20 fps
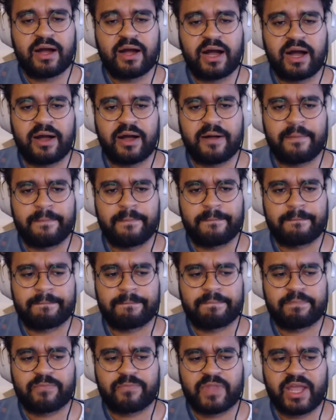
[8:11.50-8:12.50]

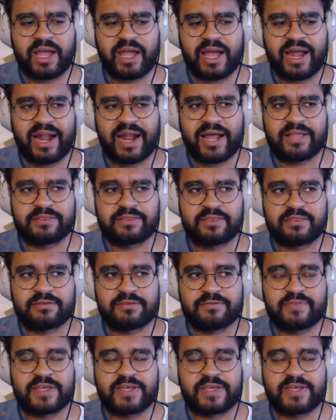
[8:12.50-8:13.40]
Um, and